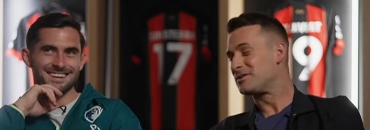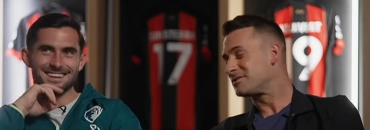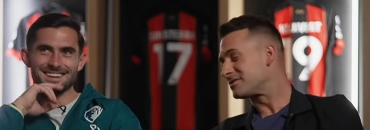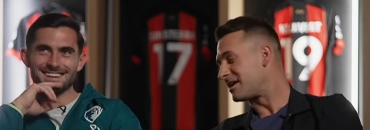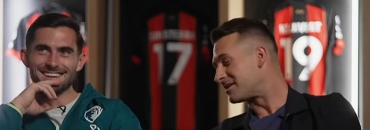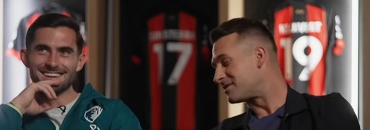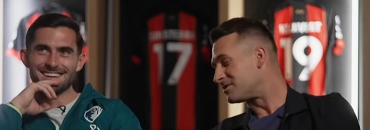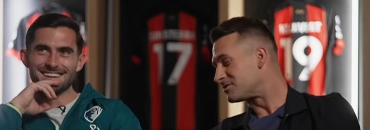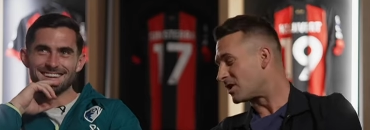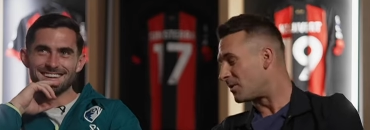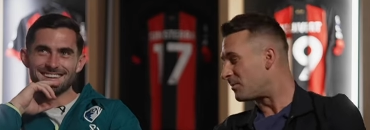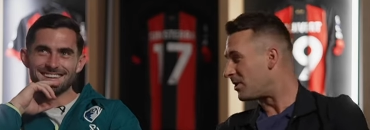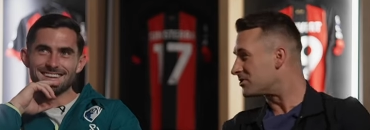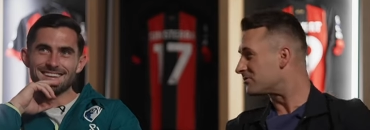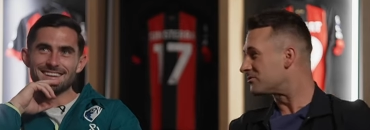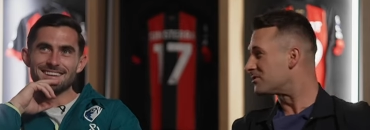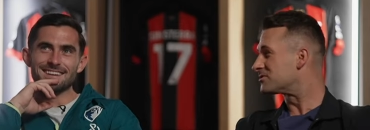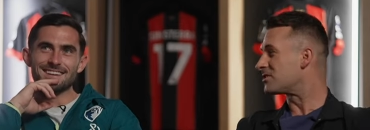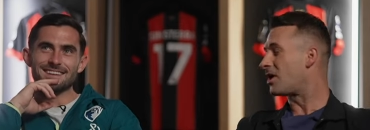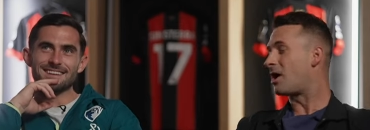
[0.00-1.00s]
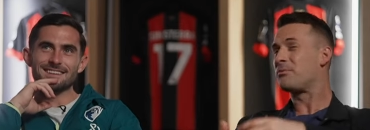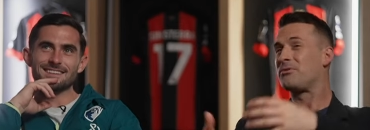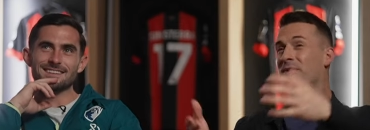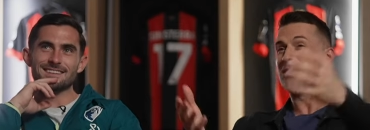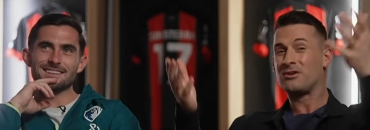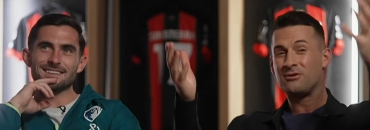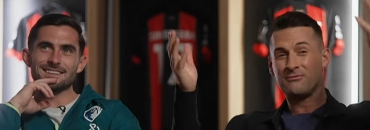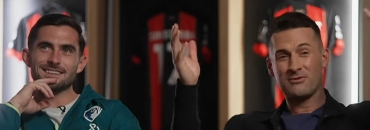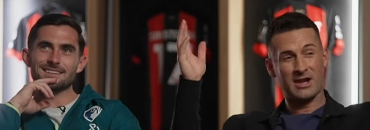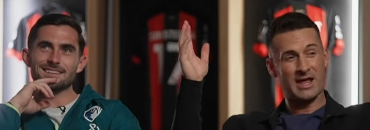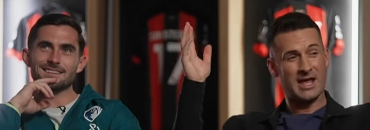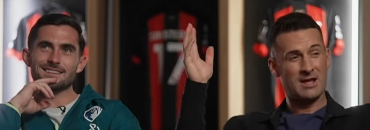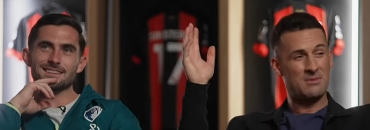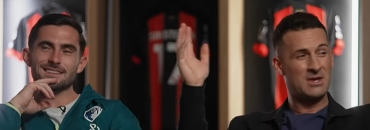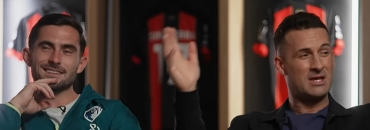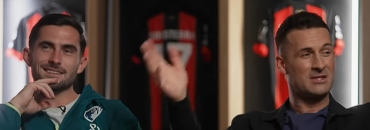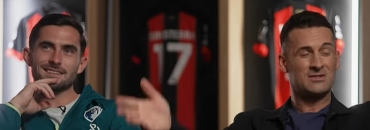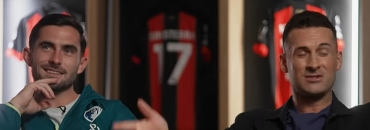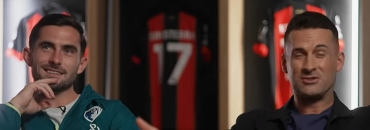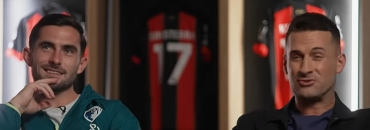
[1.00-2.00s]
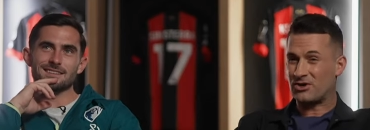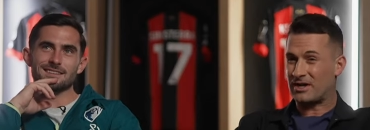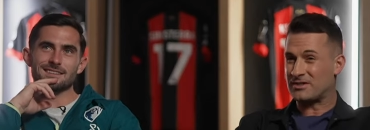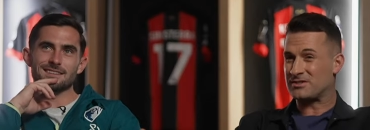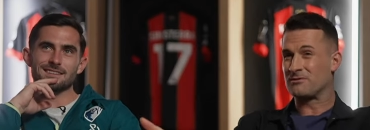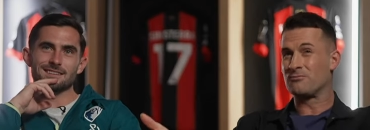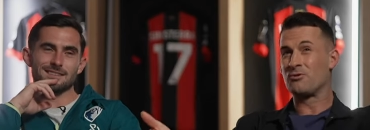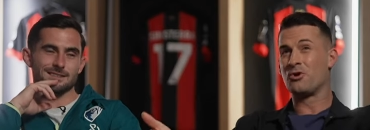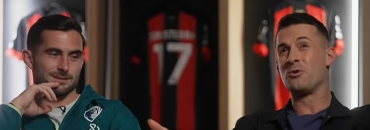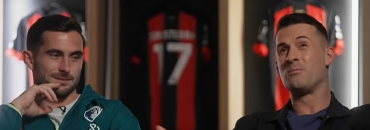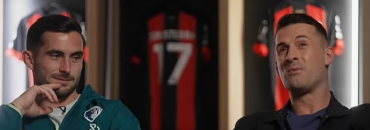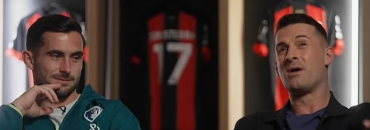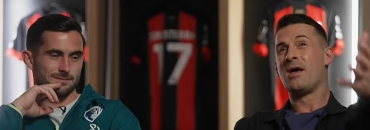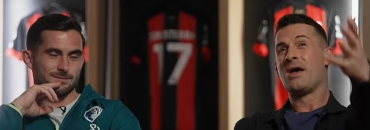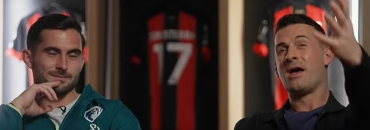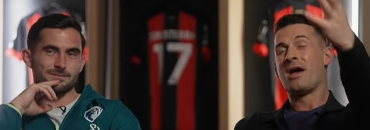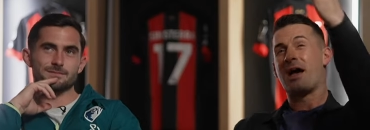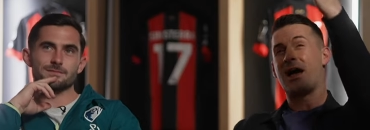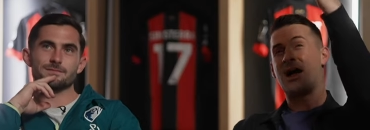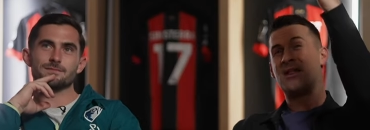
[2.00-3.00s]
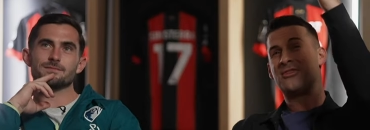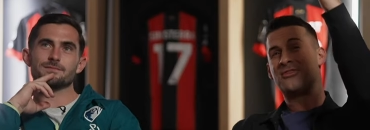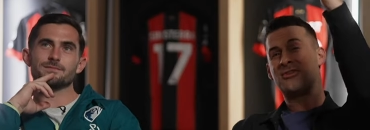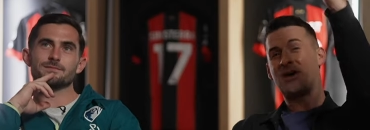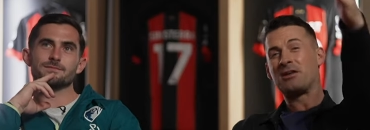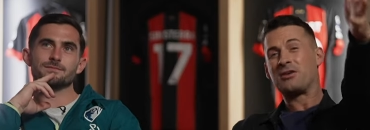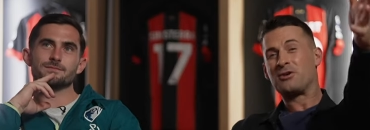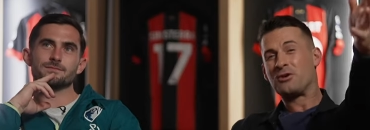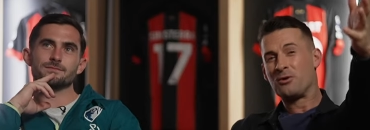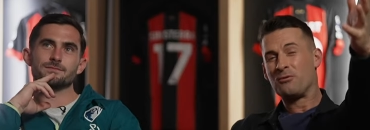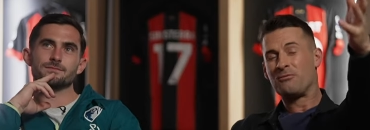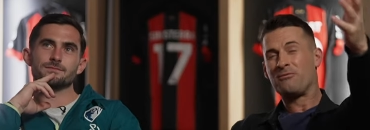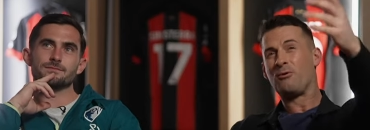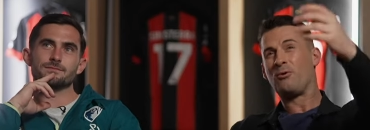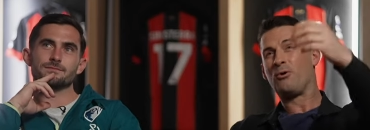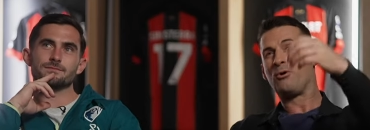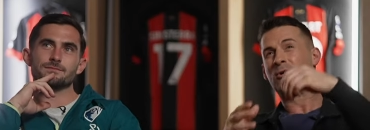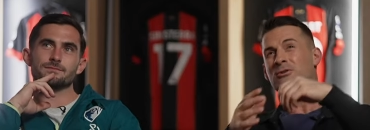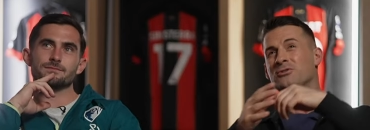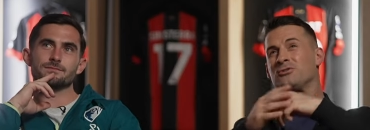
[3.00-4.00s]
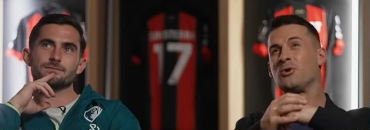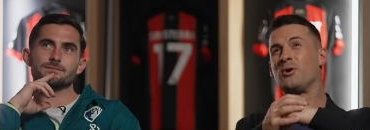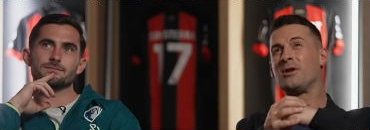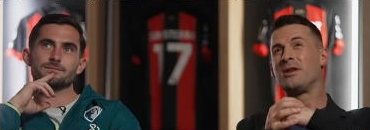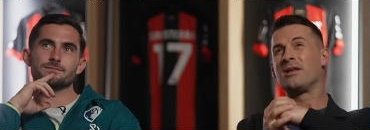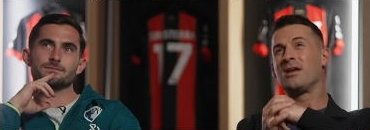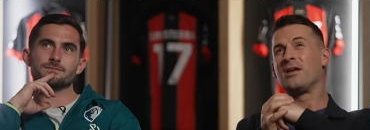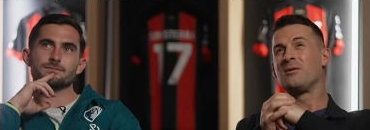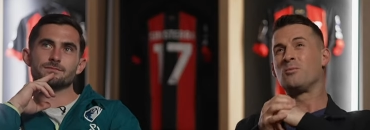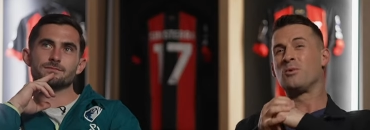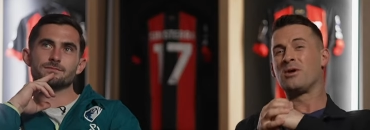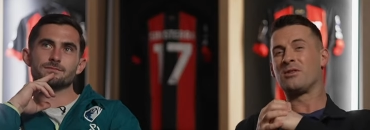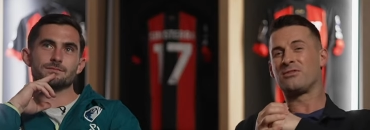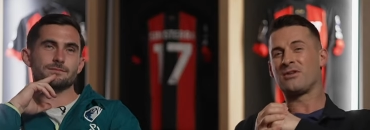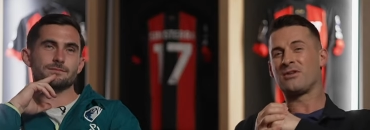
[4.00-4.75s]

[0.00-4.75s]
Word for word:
Speaker 1: Lewis, thank you so much for your time. Thank you for letting me into the dressing room. And thank you for joining in